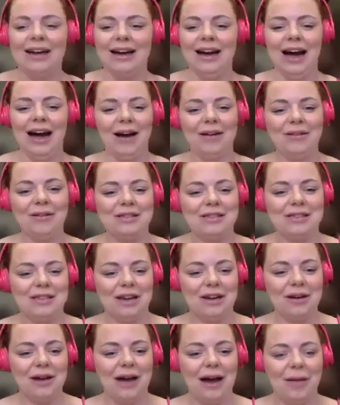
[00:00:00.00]
I was
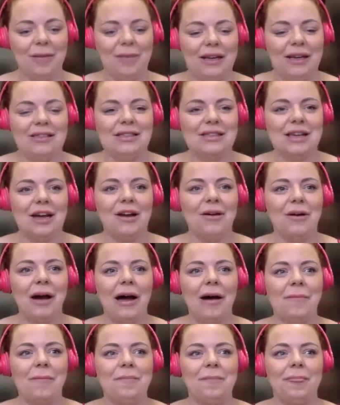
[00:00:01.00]
so happy. So
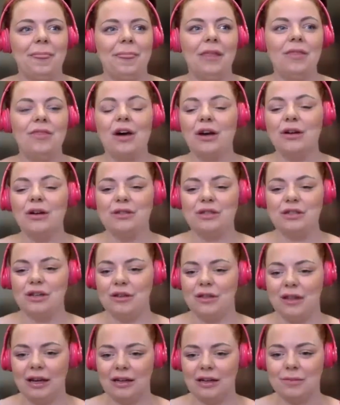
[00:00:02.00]
those
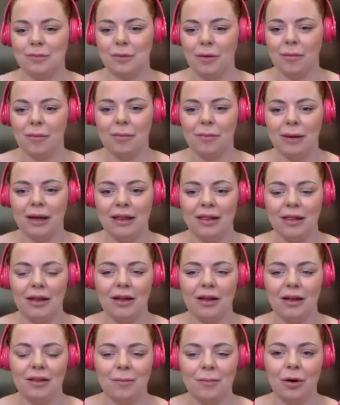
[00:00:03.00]
two things probably.
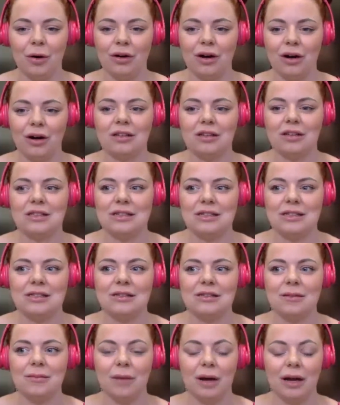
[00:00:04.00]
The podcast
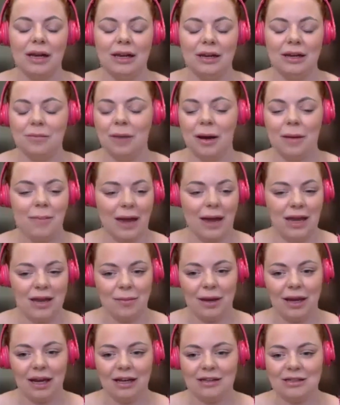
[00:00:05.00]
is my
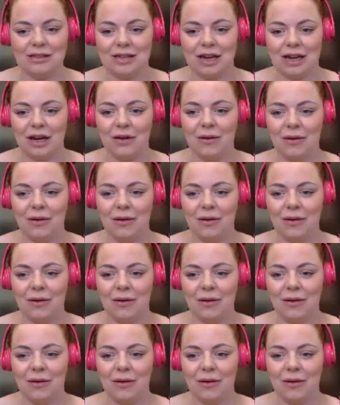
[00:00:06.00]
baby. So